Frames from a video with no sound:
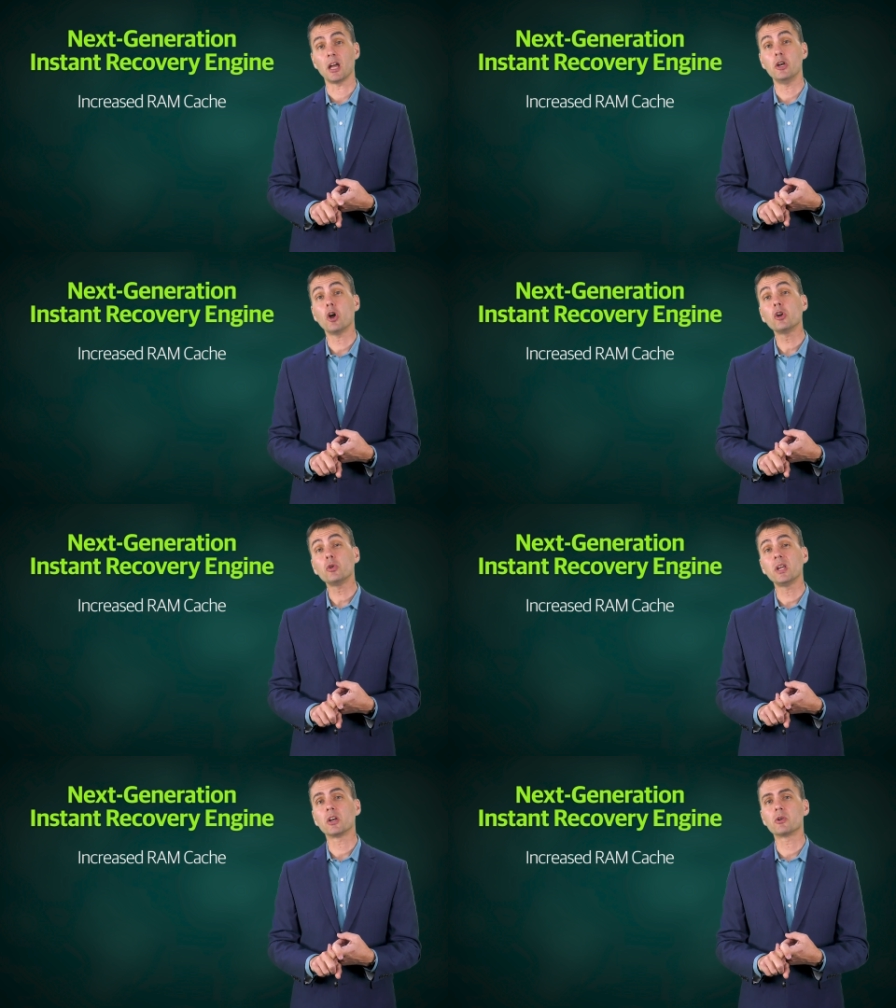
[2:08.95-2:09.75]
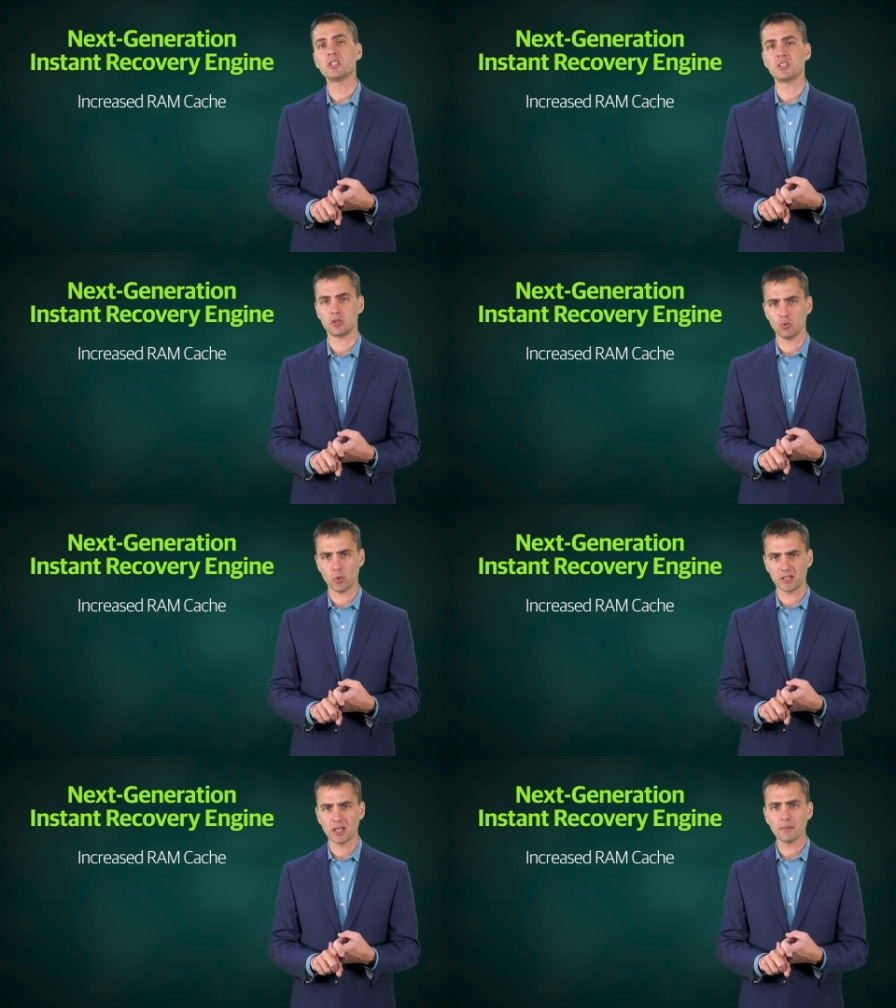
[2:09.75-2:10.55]
and not only increased it to
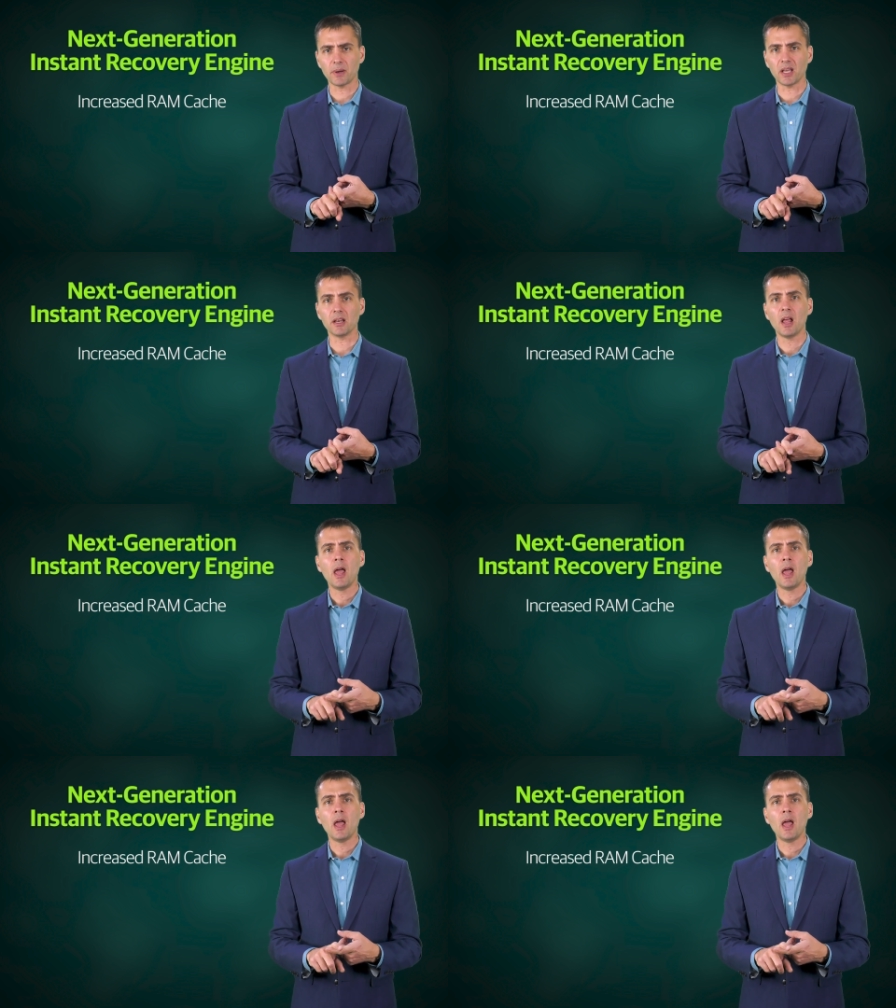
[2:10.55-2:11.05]
1 gigabyte,